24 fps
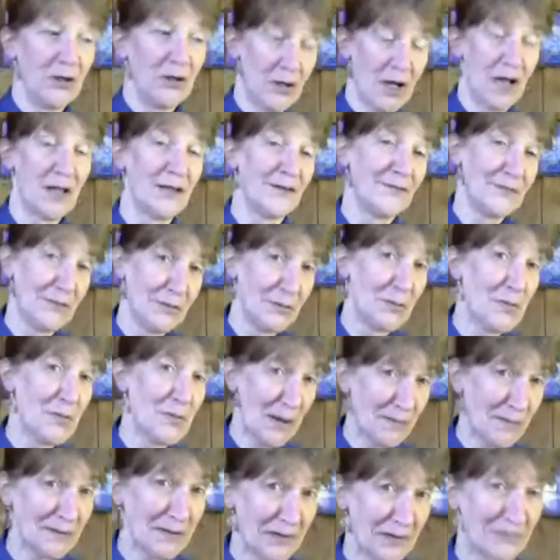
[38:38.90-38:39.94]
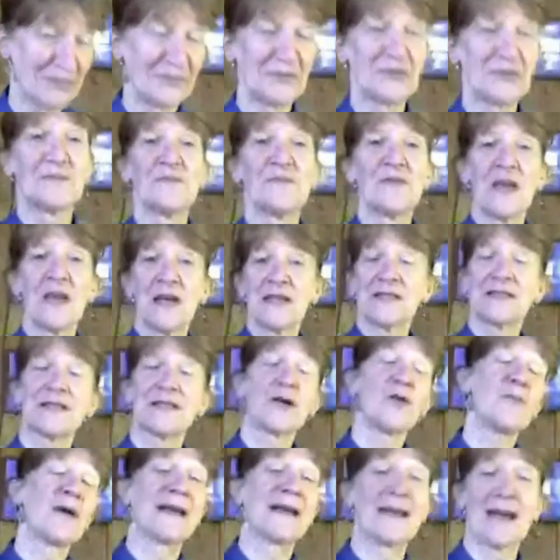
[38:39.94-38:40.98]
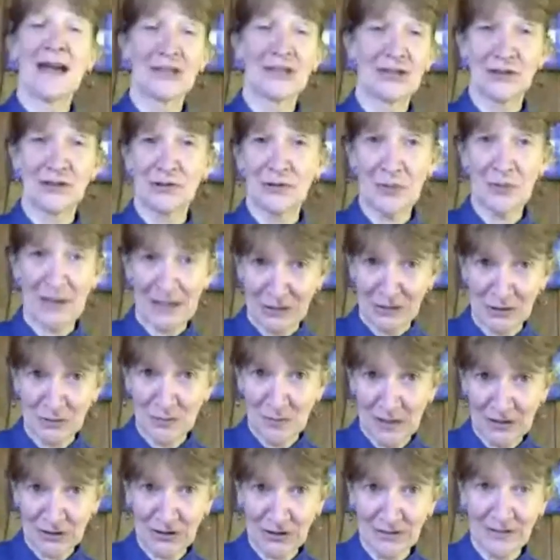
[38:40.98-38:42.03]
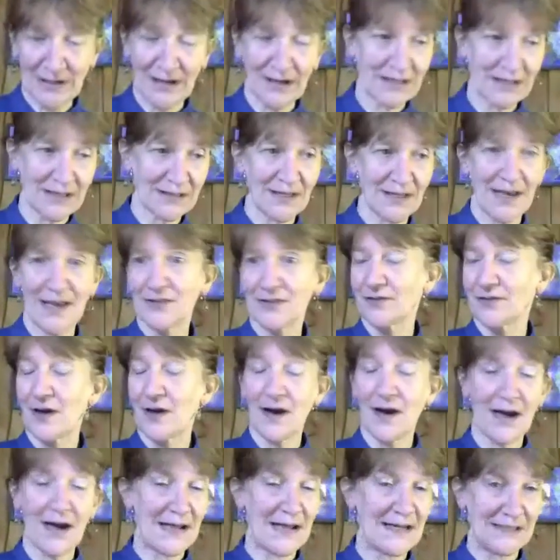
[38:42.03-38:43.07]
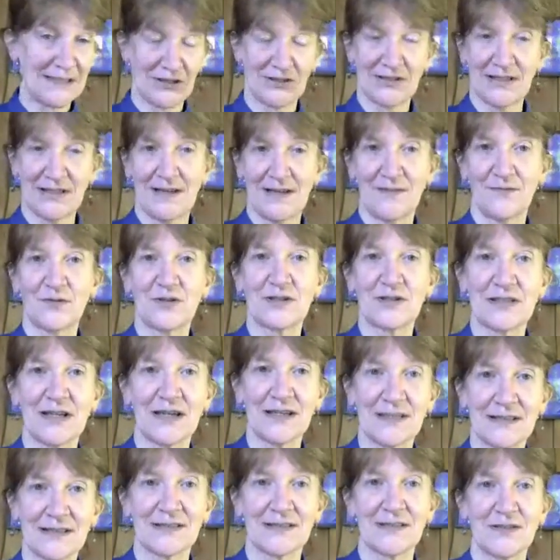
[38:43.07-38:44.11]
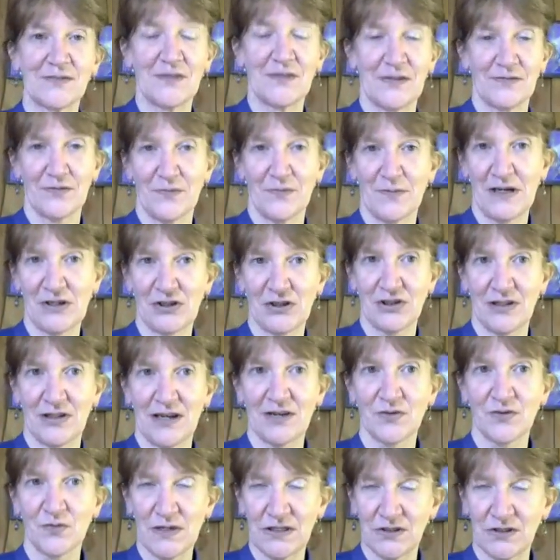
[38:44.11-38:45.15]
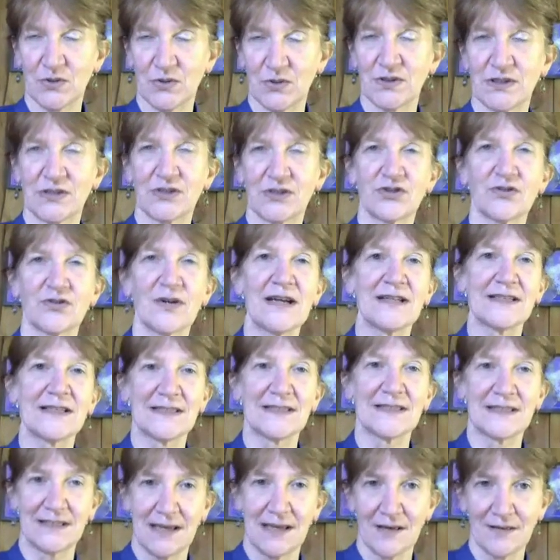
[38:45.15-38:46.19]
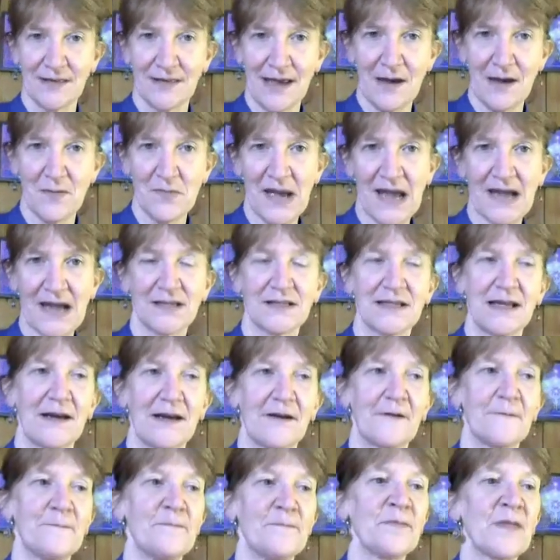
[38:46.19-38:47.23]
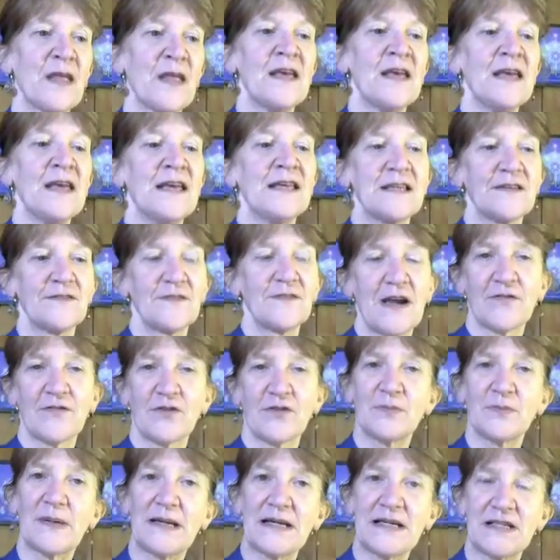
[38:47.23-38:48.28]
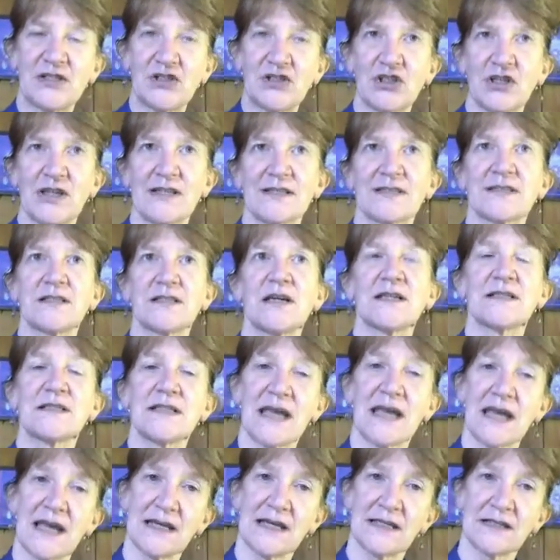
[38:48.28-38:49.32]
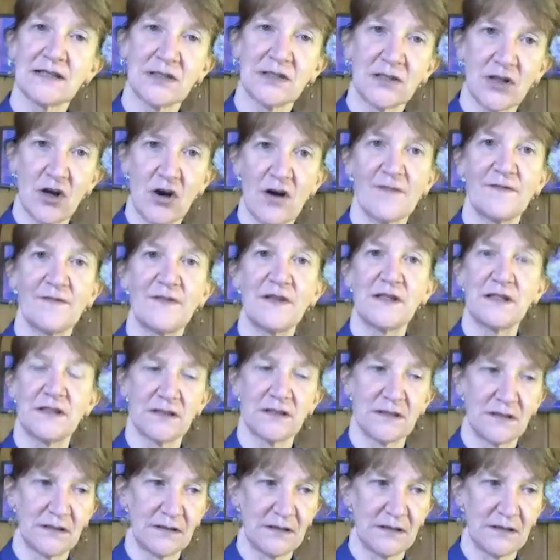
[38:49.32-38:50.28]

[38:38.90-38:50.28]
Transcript: all of you said, oh my gosh, there's way too much in that, because I just have tons of information and resources. Trying to scale that back down, give everybody just a taste of these